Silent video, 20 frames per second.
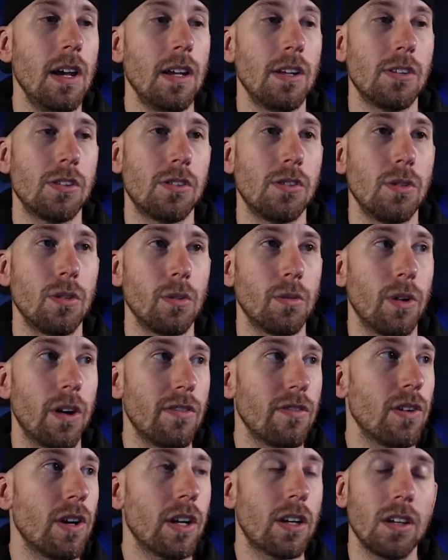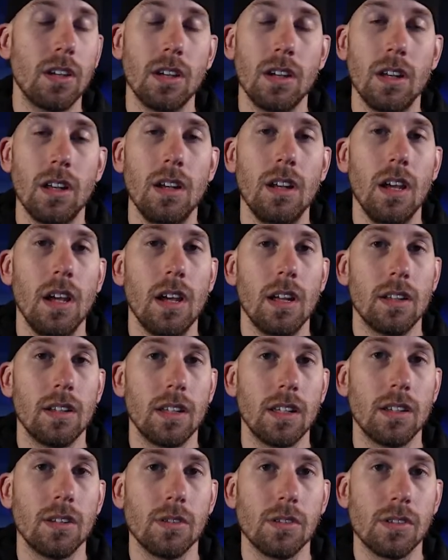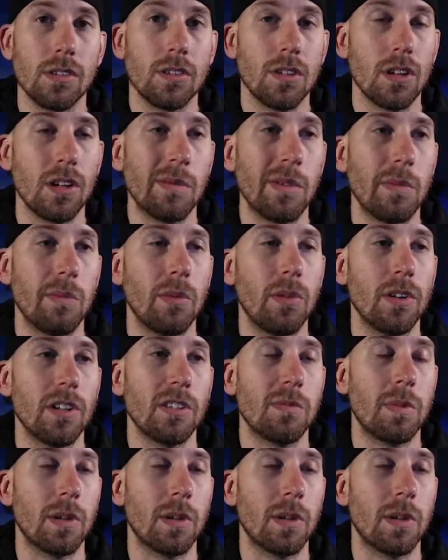just doing whatever I could to get those tournament points.